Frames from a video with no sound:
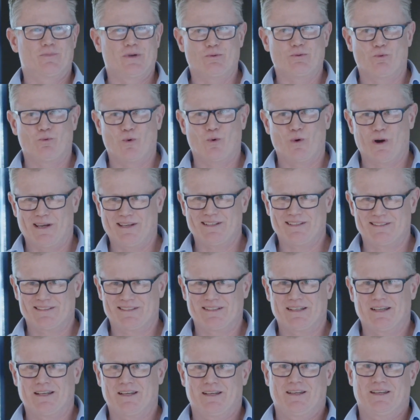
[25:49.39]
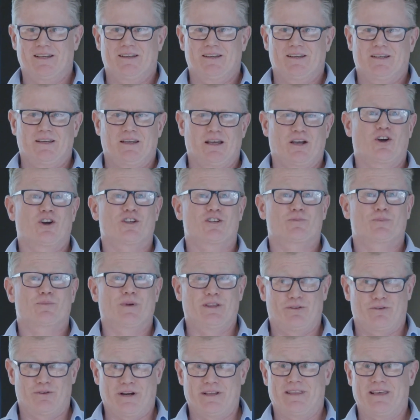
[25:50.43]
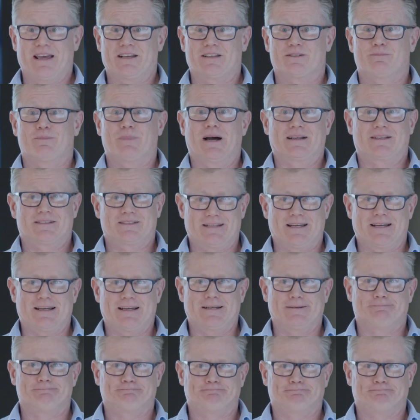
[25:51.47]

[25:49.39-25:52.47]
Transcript: me weeks and costs me $3,000 a tonne.